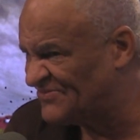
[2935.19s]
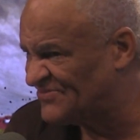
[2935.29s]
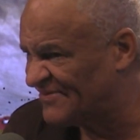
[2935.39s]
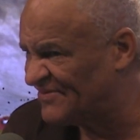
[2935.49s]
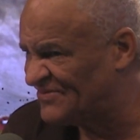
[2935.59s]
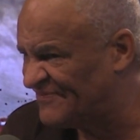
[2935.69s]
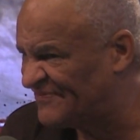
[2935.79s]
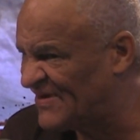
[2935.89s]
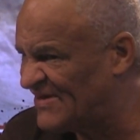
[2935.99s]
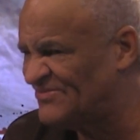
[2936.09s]
Secretary of
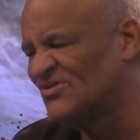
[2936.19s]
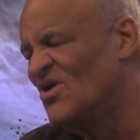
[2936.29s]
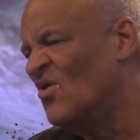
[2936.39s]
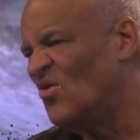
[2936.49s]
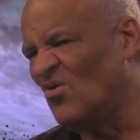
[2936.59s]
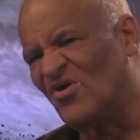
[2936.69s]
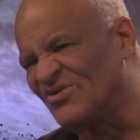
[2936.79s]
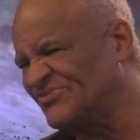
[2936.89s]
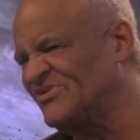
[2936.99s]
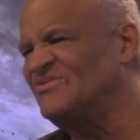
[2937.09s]
Defense,
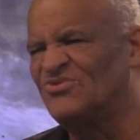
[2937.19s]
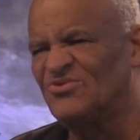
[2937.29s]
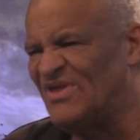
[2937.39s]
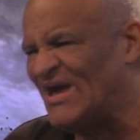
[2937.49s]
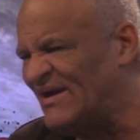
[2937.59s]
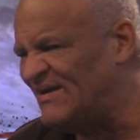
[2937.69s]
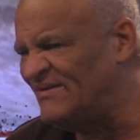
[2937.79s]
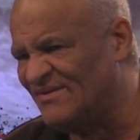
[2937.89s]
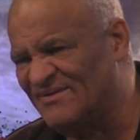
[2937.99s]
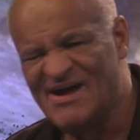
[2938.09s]
Austin do that either.